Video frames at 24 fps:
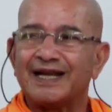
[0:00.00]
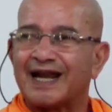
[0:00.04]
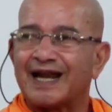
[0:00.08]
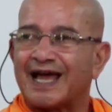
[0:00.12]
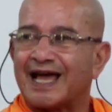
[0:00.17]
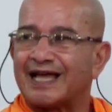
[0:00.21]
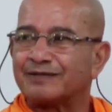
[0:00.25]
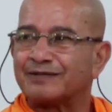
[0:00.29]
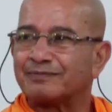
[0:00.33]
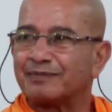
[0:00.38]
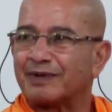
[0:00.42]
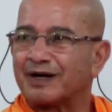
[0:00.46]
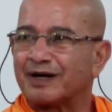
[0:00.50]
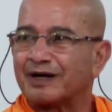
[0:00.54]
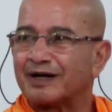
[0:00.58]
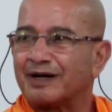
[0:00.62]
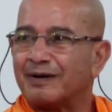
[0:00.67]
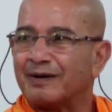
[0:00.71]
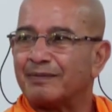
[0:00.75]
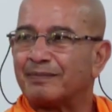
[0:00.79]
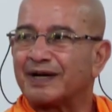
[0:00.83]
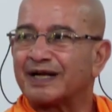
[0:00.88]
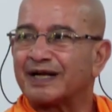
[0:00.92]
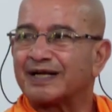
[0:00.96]
aspect,
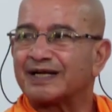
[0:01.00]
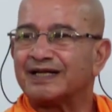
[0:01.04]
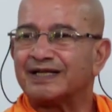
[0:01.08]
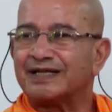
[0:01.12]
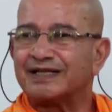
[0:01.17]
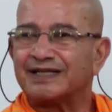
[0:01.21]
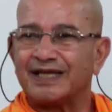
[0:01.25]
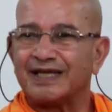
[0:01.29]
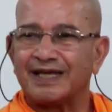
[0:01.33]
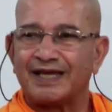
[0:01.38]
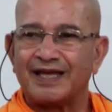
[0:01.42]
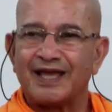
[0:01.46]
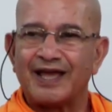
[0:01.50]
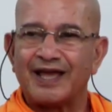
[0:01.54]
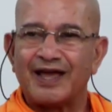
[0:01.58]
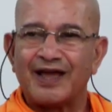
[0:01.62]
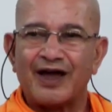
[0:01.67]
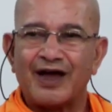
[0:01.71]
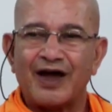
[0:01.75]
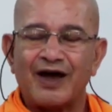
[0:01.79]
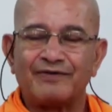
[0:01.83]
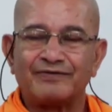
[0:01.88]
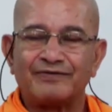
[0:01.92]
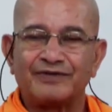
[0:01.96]
Prakriti
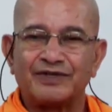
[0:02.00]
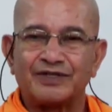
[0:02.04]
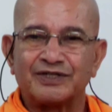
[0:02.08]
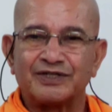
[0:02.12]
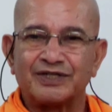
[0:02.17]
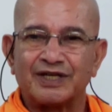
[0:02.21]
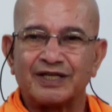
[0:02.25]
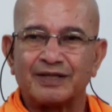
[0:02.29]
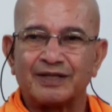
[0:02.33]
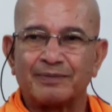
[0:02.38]
of the Chaitanya.